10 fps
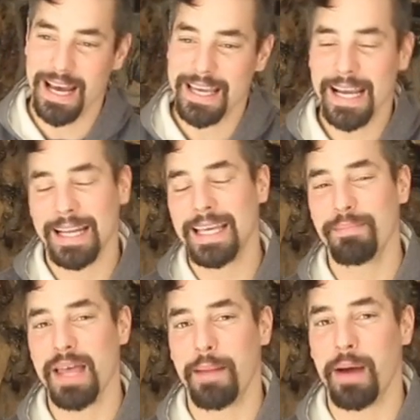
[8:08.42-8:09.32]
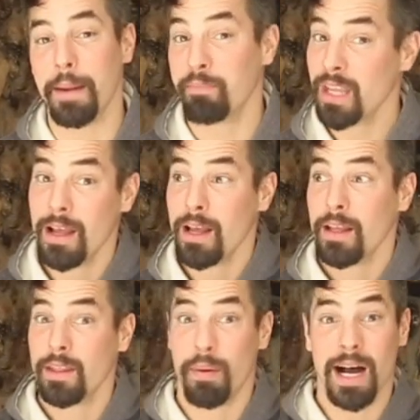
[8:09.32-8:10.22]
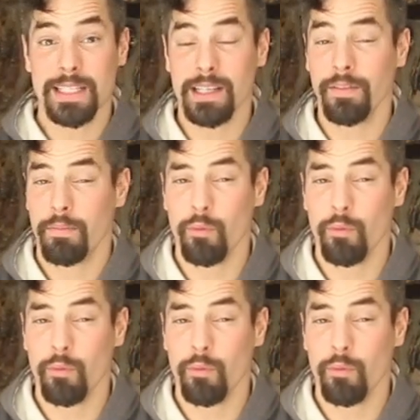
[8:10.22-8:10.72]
yeah, you got to keep that in mind. The positive,